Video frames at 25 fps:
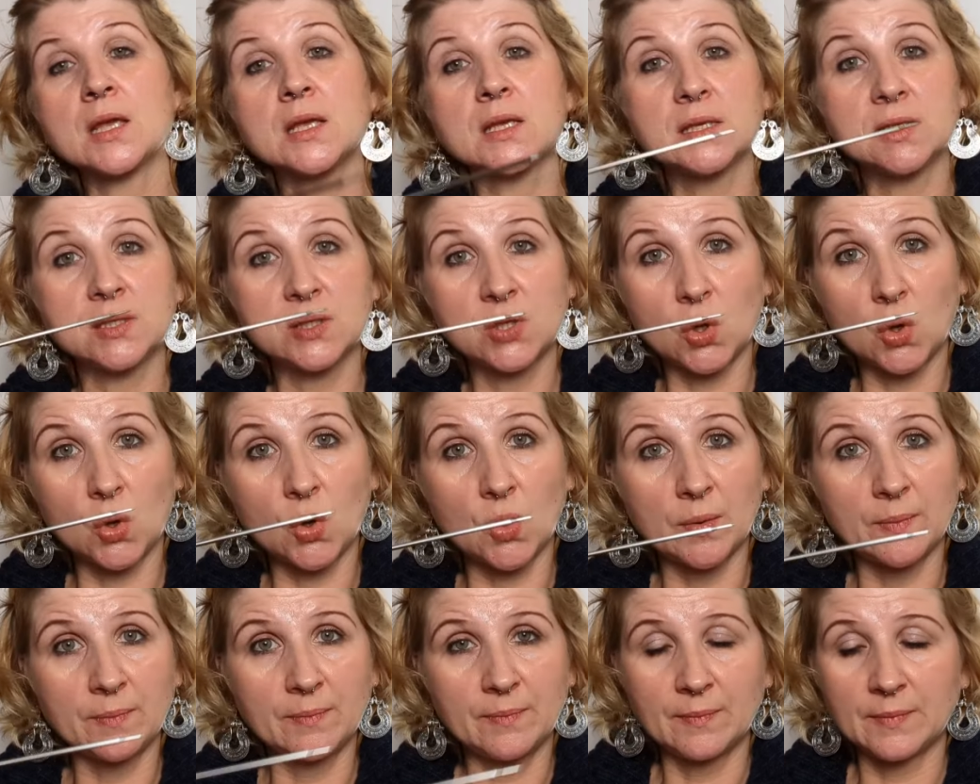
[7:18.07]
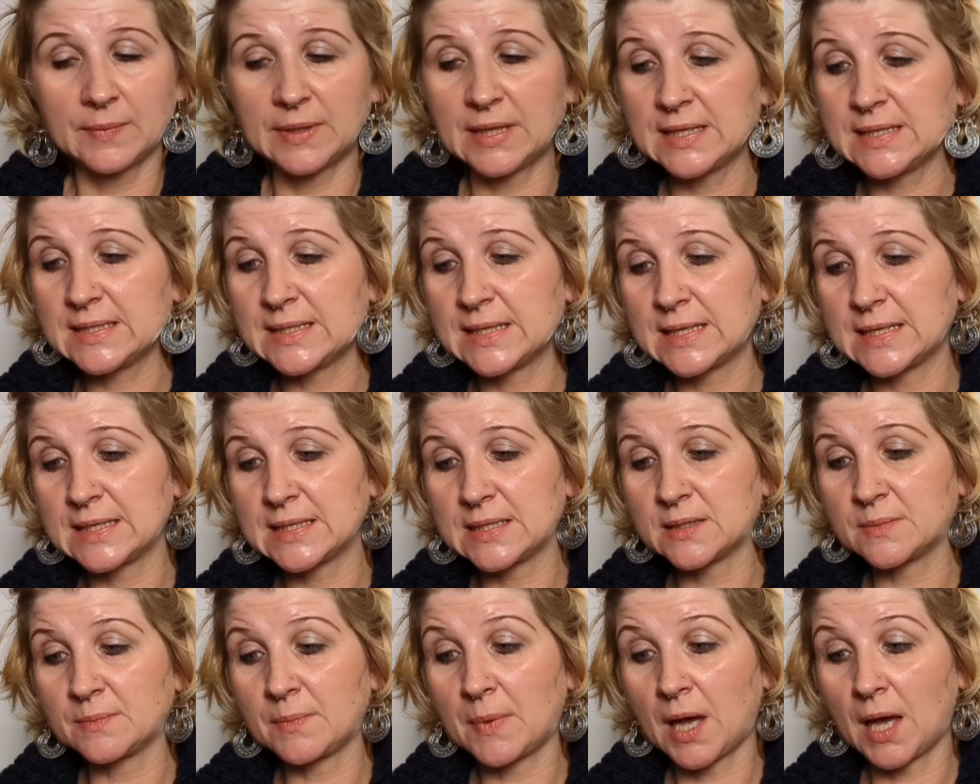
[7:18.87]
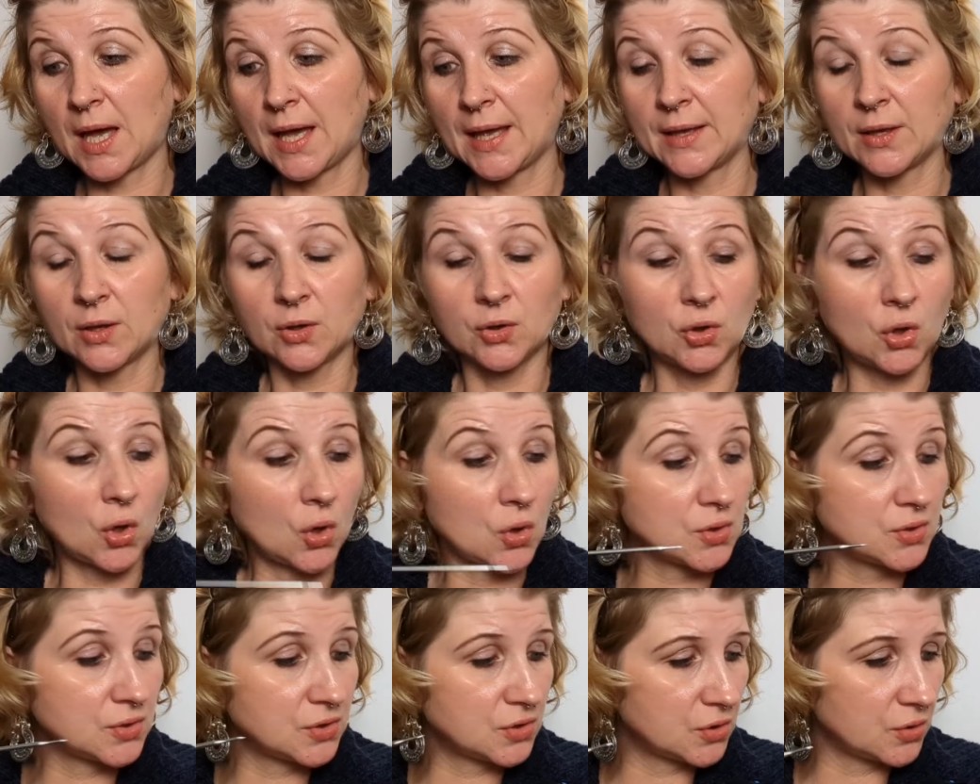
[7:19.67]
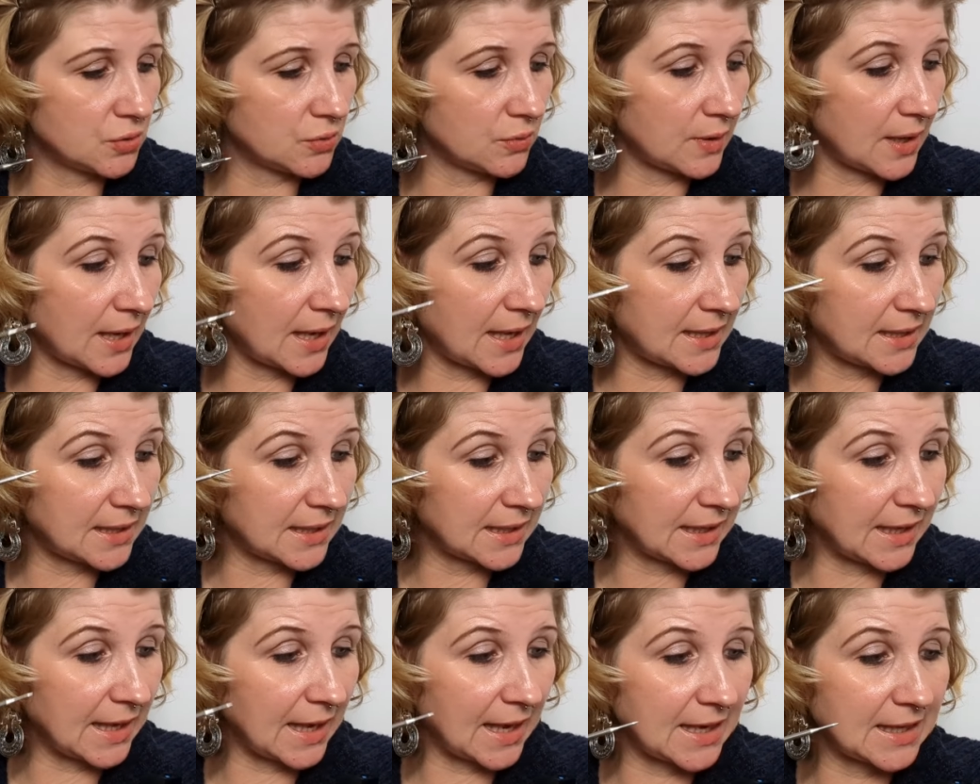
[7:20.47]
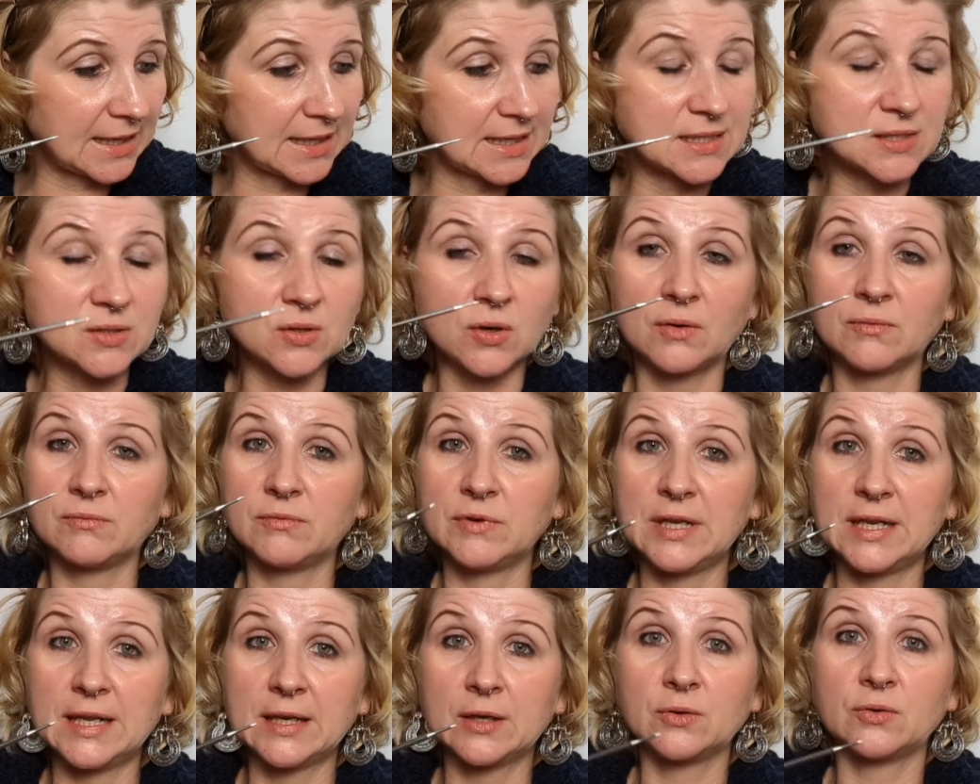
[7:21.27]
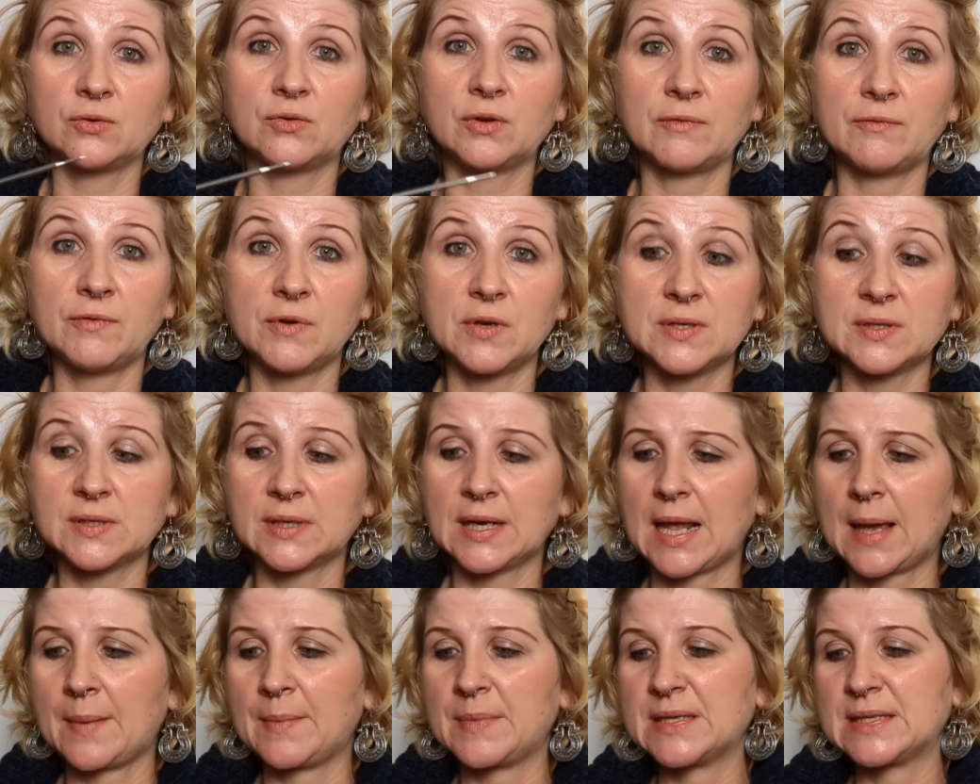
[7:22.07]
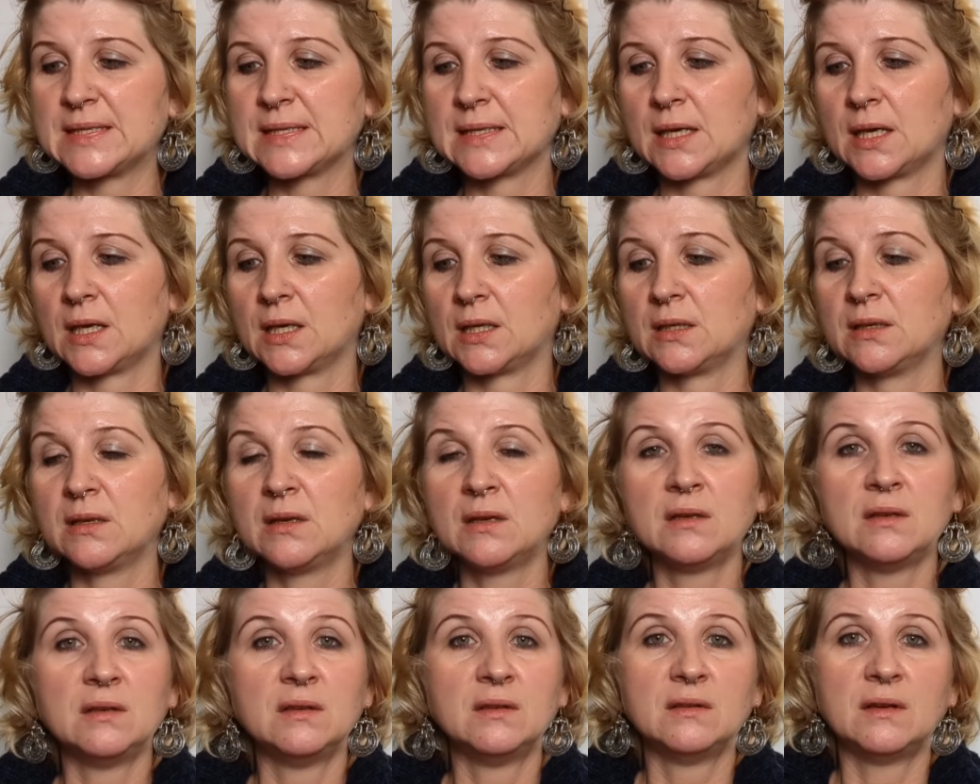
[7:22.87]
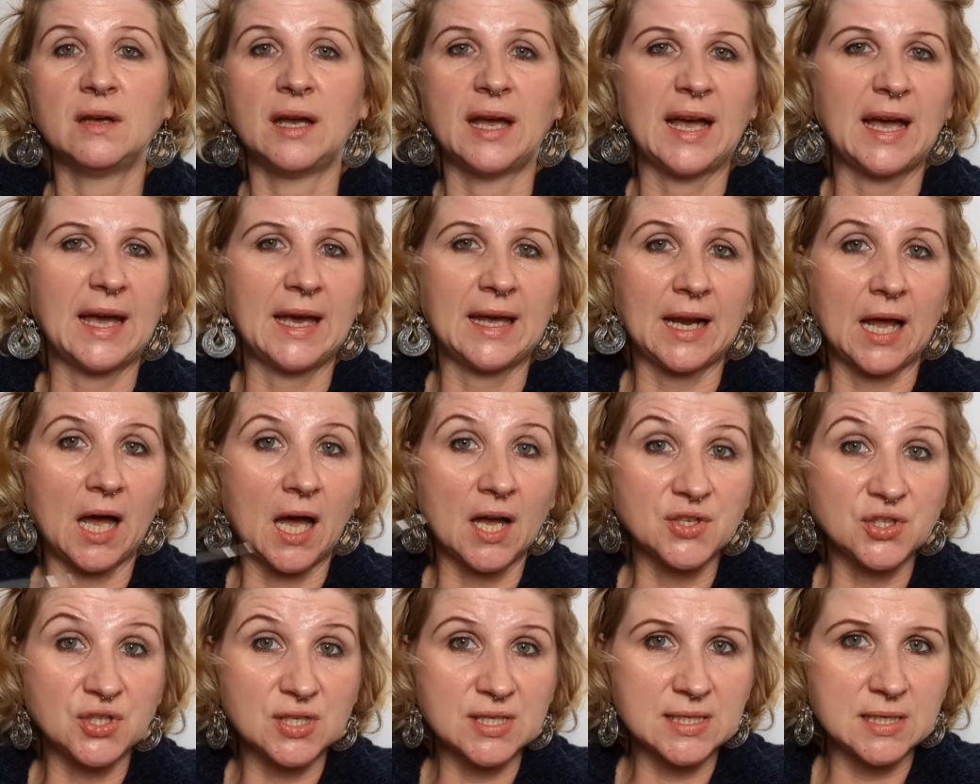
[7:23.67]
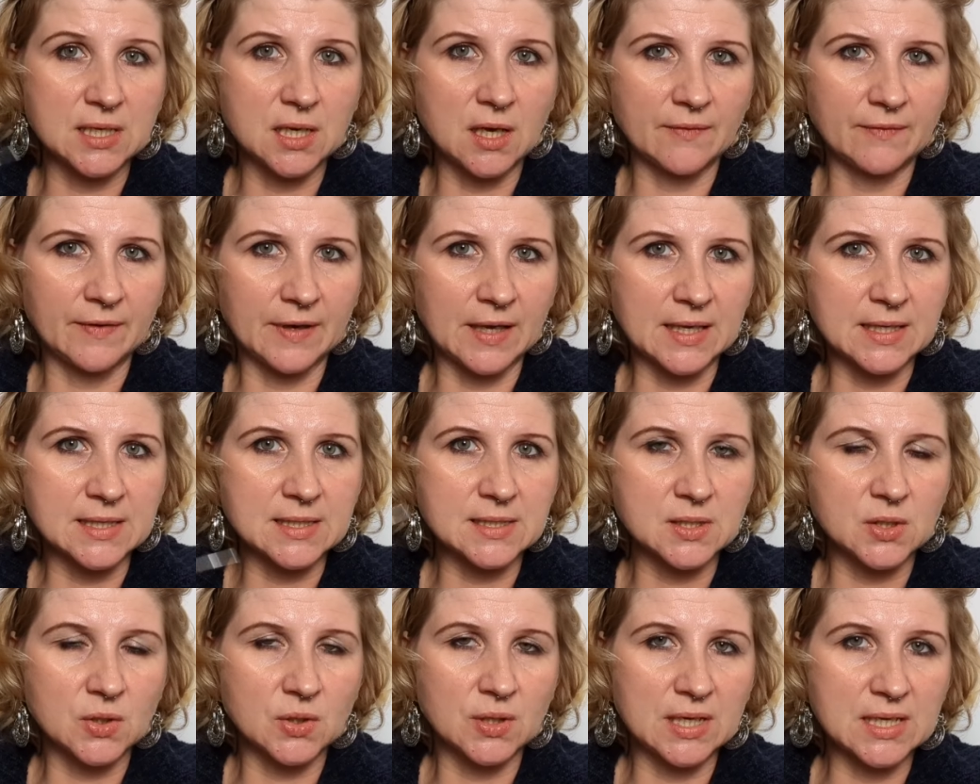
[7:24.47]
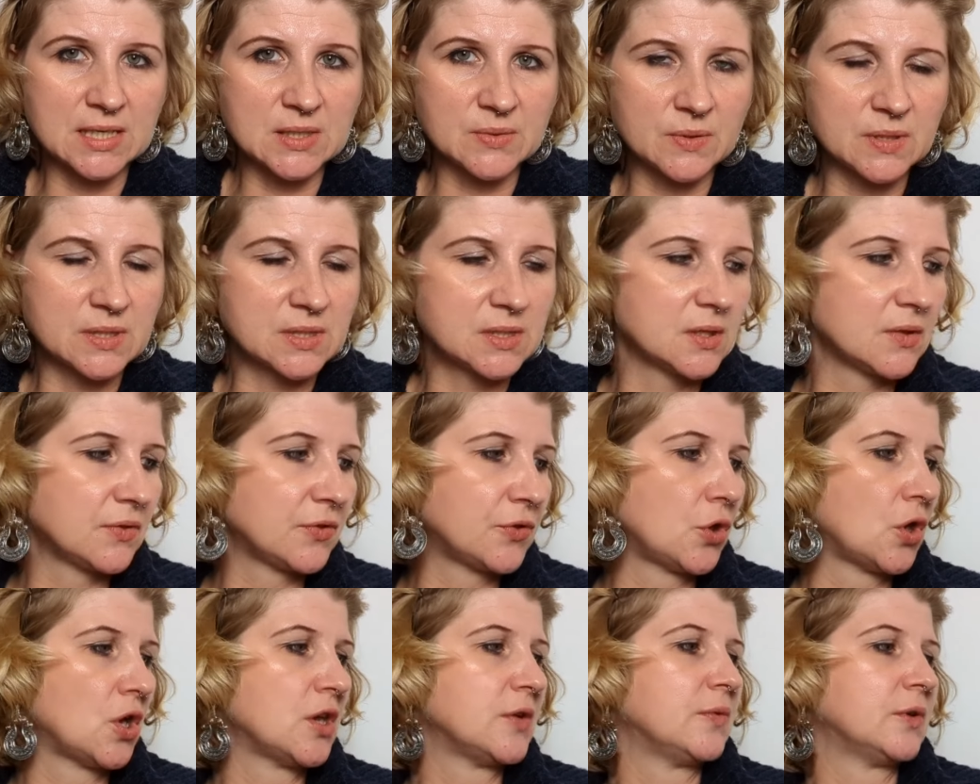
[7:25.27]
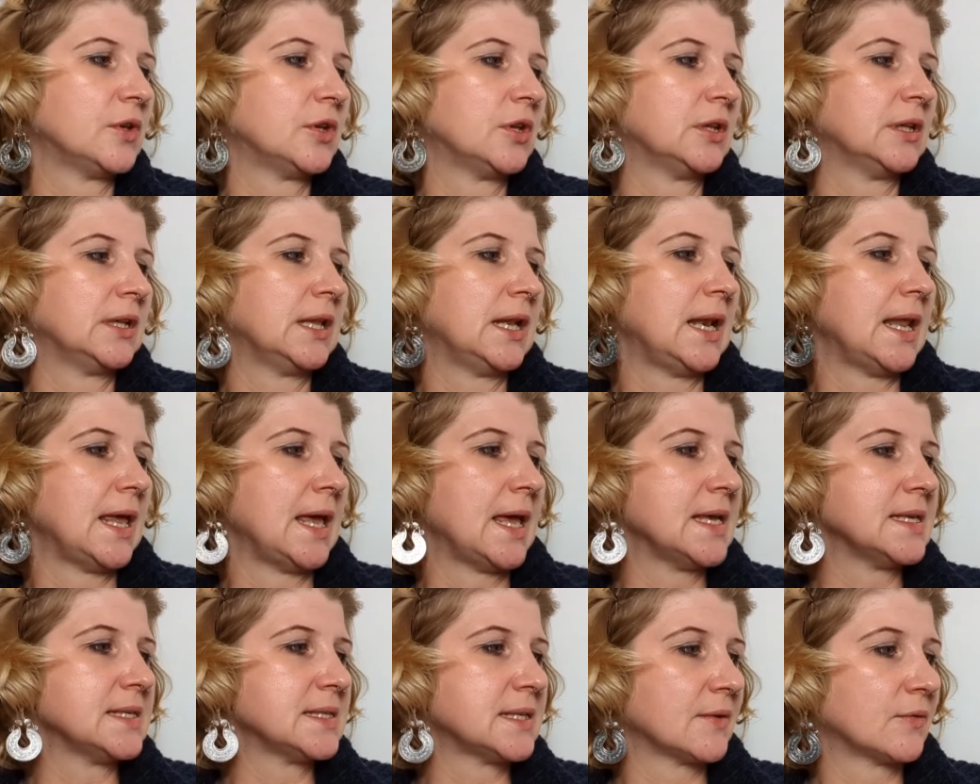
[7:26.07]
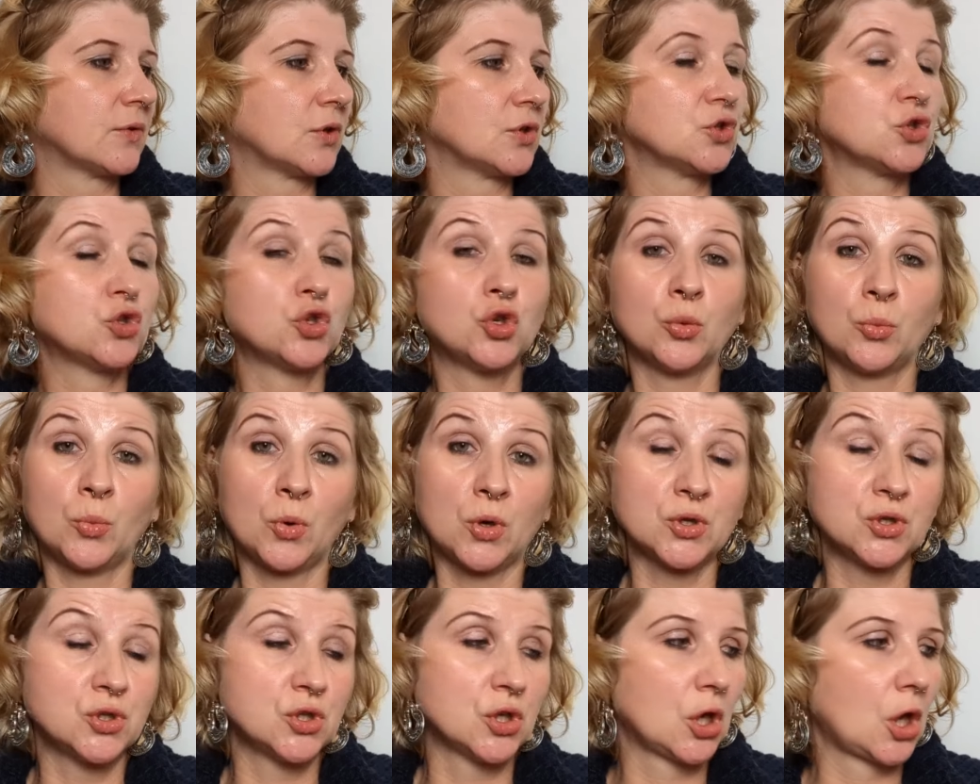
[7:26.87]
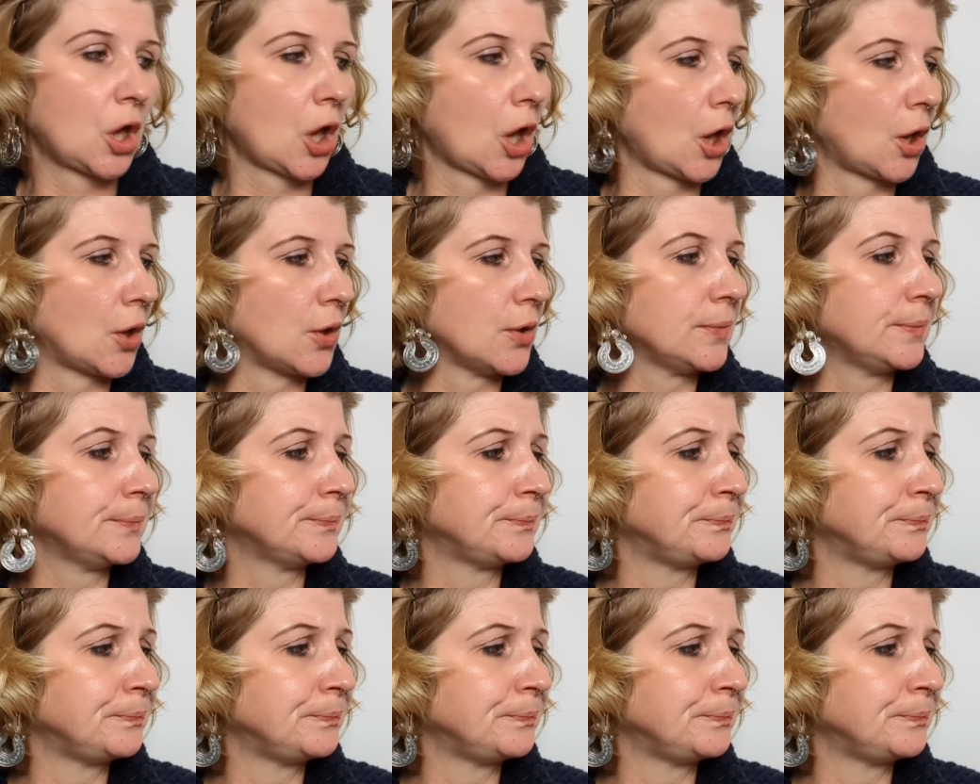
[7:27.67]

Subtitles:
So this is my go-to, and again, it's got really good reviews on Amazon, and I just love it. So this was the third one on the list. I've got 2 more to go.